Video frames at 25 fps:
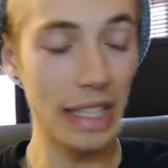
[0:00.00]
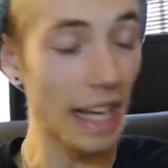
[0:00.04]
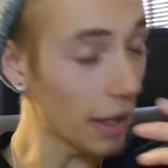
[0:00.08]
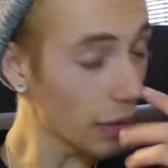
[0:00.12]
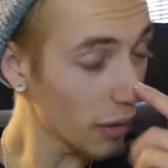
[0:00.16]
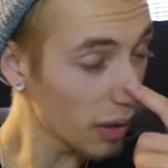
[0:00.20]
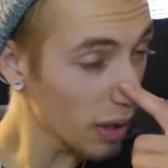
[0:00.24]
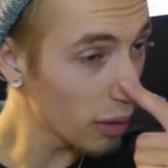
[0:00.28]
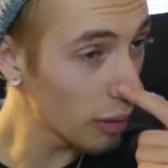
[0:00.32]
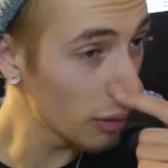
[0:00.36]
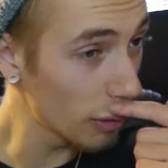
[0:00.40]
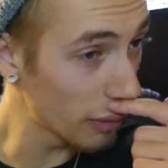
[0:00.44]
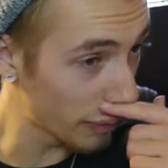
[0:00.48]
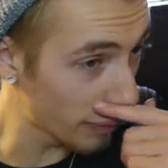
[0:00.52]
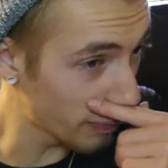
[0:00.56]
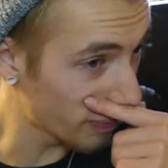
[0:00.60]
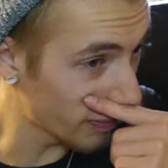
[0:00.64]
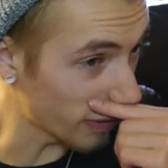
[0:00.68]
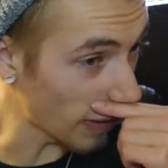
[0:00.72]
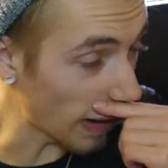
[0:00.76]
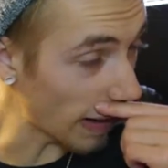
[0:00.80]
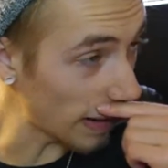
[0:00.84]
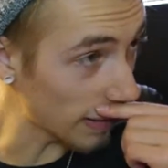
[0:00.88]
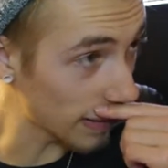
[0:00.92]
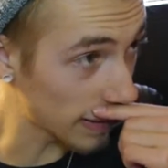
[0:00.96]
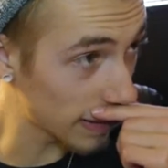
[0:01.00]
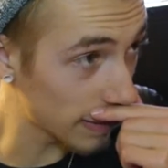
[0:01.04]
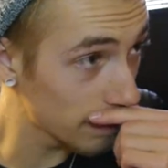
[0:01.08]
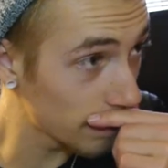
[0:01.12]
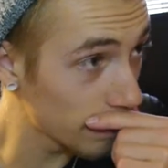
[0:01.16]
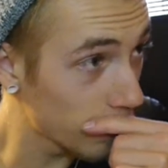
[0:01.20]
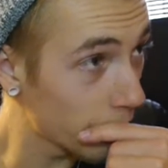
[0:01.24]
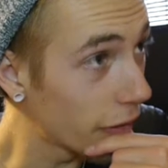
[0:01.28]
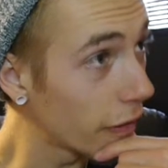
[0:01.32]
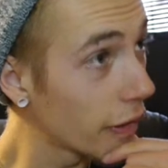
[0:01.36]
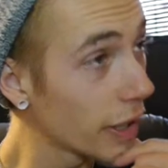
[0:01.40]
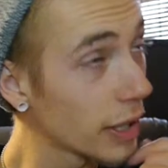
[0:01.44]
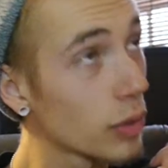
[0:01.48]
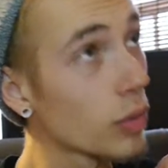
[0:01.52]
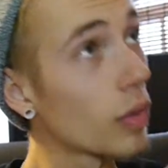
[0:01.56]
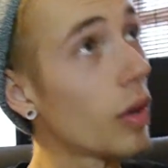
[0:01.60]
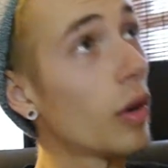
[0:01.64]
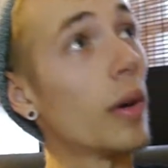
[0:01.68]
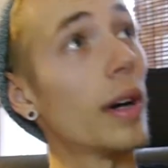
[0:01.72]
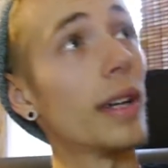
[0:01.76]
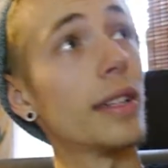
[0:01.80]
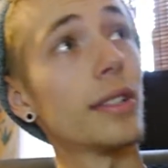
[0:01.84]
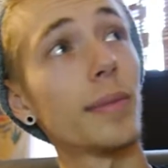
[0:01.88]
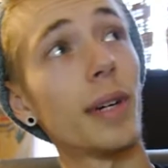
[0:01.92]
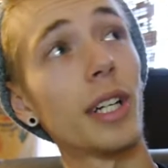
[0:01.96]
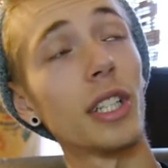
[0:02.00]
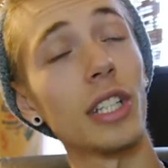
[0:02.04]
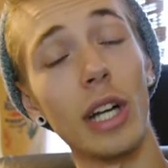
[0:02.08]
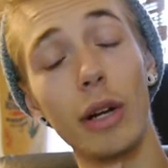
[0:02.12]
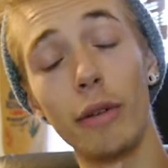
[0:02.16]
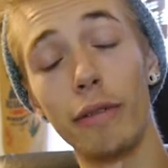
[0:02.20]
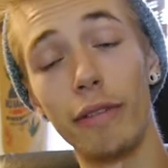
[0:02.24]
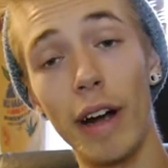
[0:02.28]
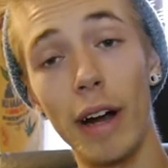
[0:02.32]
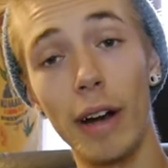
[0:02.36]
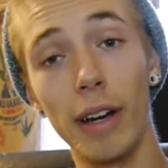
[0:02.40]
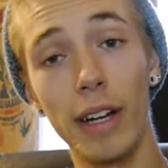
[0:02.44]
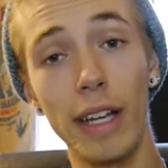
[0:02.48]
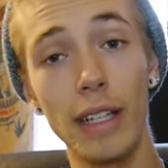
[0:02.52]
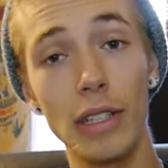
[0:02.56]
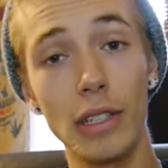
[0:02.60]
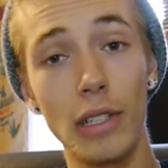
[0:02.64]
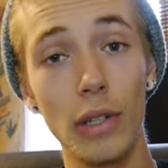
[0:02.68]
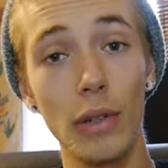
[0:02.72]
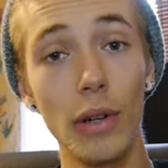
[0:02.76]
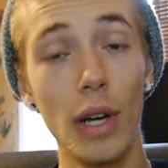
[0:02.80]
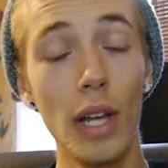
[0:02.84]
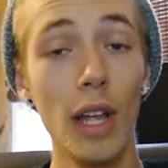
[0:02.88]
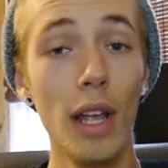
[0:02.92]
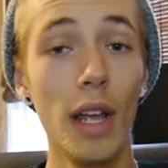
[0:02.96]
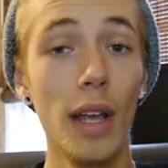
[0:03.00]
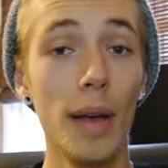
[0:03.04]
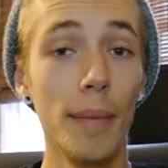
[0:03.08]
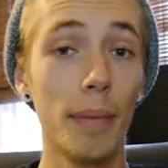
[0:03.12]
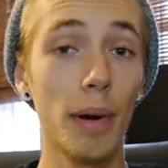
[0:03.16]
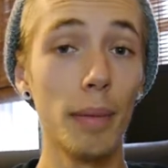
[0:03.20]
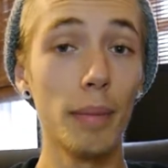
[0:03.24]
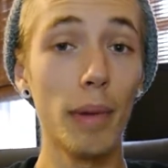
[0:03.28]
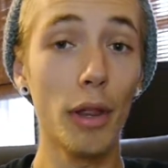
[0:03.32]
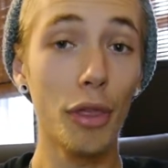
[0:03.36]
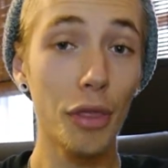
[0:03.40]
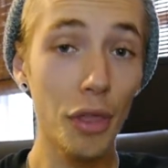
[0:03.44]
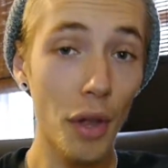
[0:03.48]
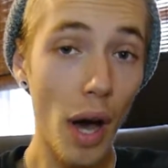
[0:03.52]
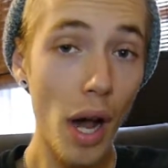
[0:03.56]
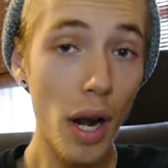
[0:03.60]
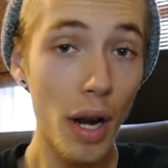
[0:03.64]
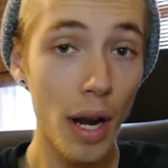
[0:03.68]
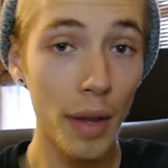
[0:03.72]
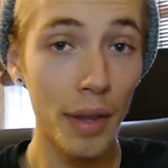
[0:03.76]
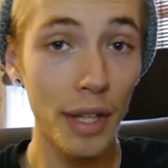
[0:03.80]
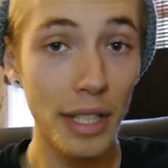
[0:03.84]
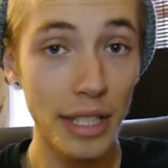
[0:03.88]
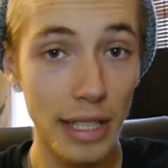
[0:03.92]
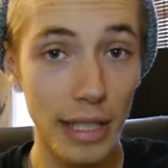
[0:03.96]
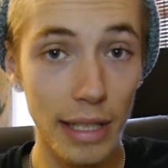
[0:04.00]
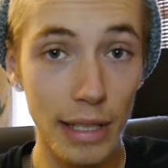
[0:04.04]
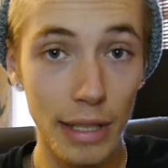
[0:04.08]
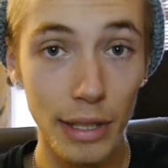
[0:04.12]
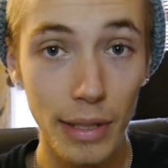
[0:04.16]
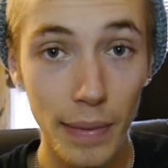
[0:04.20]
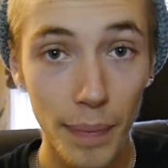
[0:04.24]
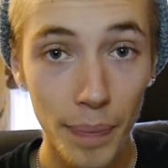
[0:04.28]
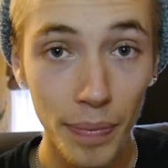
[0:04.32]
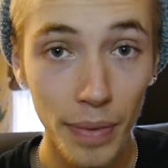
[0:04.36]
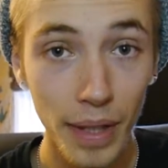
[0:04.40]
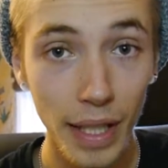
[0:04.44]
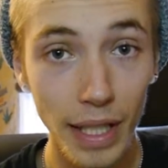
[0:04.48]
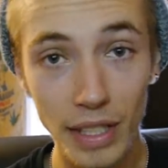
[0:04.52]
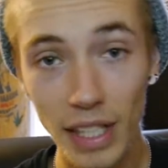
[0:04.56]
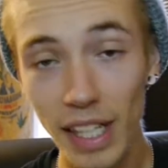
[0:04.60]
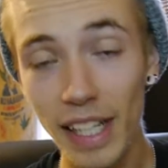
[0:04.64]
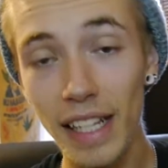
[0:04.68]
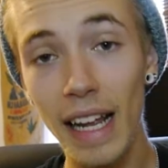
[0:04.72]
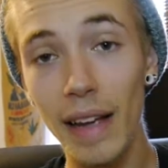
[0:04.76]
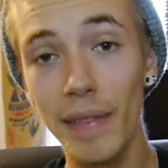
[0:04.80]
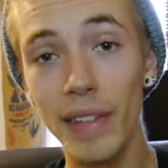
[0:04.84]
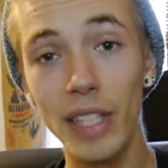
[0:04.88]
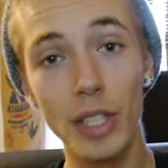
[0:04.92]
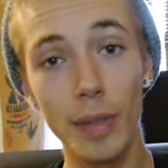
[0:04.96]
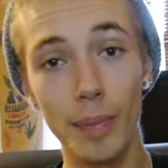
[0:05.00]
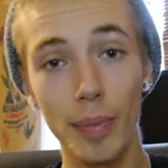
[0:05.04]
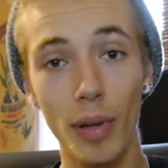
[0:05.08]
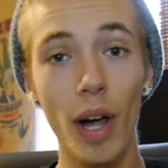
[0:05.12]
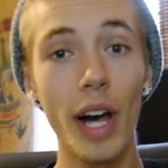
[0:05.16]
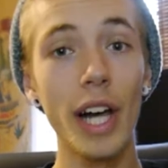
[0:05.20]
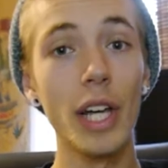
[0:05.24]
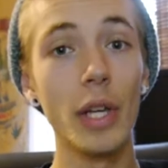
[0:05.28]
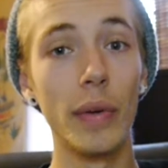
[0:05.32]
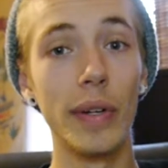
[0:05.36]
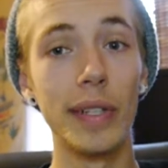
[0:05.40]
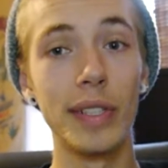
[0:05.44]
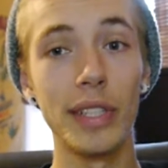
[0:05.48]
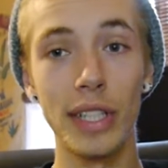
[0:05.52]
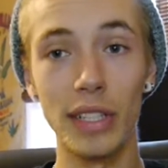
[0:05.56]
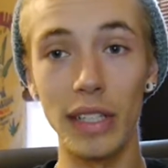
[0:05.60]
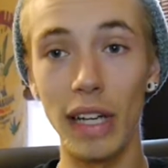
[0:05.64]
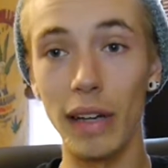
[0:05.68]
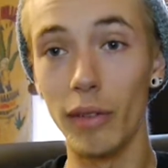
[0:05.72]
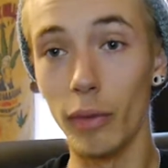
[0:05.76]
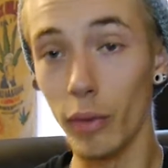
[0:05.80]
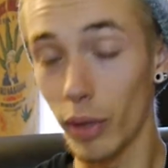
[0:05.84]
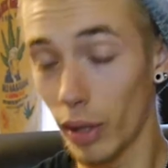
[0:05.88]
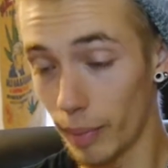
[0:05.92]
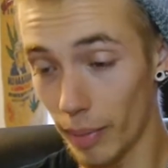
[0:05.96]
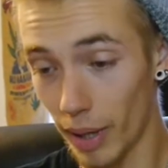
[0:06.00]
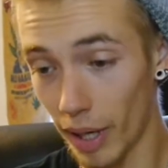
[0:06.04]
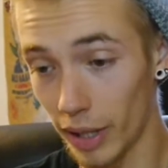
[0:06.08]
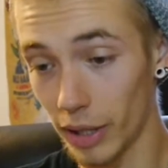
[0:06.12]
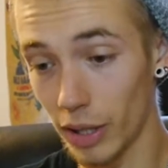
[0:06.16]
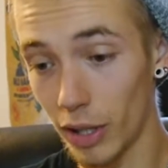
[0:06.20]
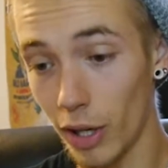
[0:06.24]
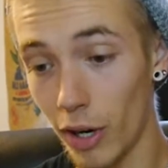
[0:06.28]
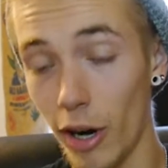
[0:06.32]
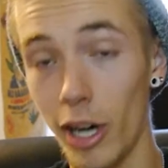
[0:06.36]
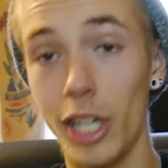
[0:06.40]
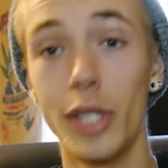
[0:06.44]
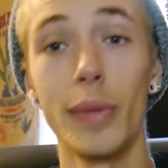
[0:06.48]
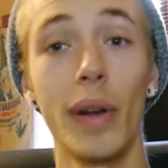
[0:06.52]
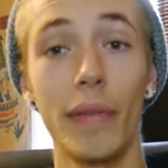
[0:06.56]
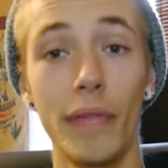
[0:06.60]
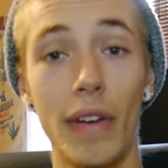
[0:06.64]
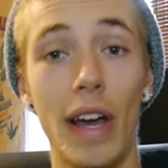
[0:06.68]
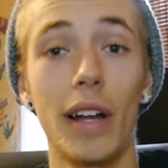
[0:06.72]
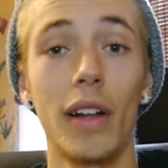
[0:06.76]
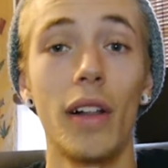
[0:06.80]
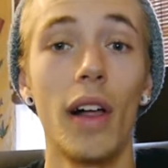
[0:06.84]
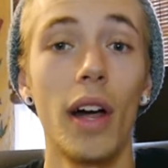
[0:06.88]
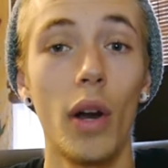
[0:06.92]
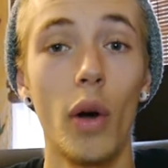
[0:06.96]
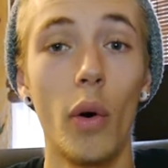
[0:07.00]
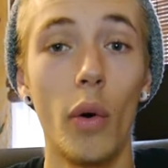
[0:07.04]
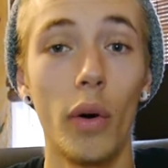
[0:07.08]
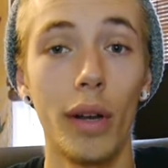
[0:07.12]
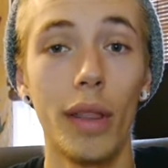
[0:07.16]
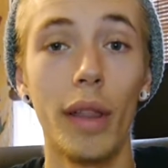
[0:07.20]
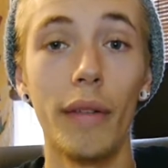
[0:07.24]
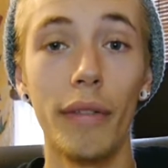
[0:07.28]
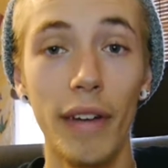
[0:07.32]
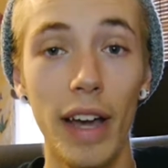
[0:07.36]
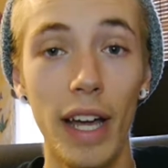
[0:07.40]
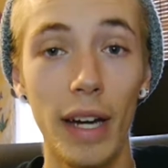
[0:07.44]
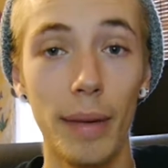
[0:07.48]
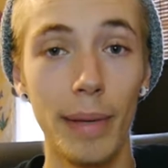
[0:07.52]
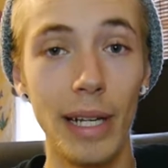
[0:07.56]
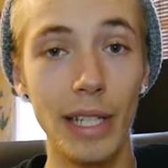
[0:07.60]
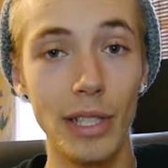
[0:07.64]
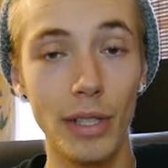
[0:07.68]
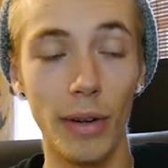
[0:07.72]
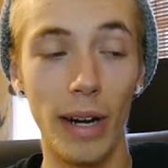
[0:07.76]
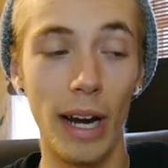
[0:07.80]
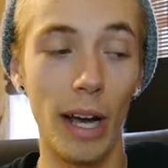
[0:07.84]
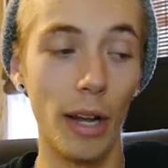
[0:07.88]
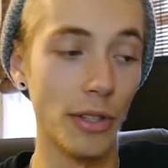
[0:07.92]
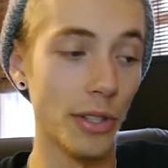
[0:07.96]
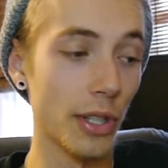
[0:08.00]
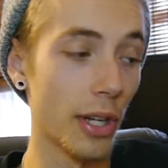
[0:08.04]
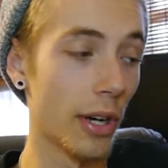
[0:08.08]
I don't know if Fire Fist will as much, I know Fire Kings do, but my thought on this is, because I didn't have any Supply Units, because I haven't really bought any cards, but I've had a lot of Horn of the Phantom Beast around.